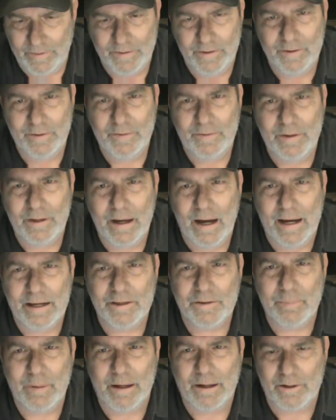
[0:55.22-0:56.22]
the
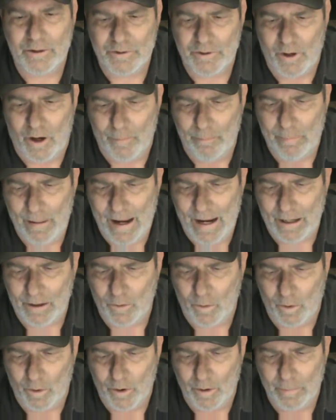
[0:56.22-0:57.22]
ice makers are on back
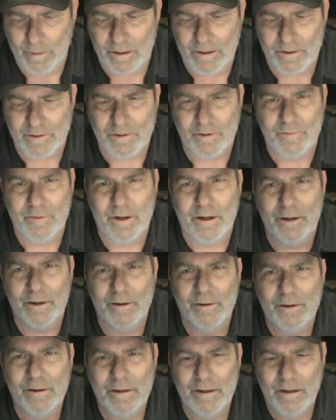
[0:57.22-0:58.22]
order because of
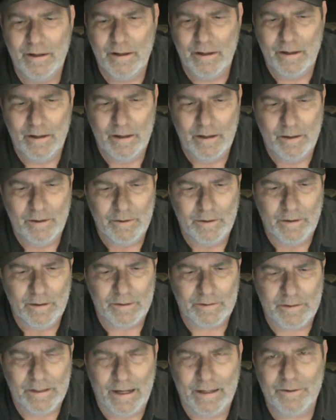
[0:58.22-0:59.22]

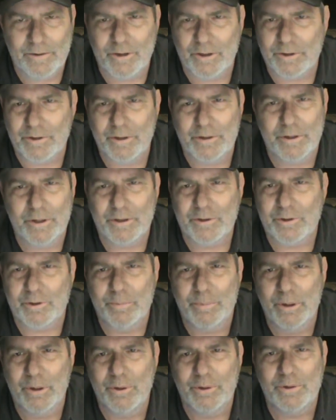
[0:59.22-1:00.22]
it's not just the
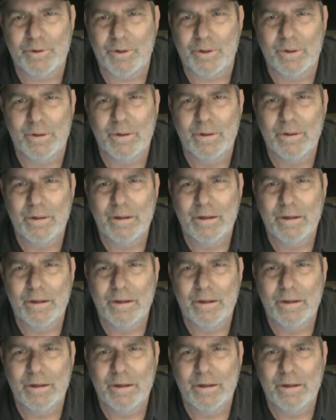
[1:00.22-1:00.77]
distribution.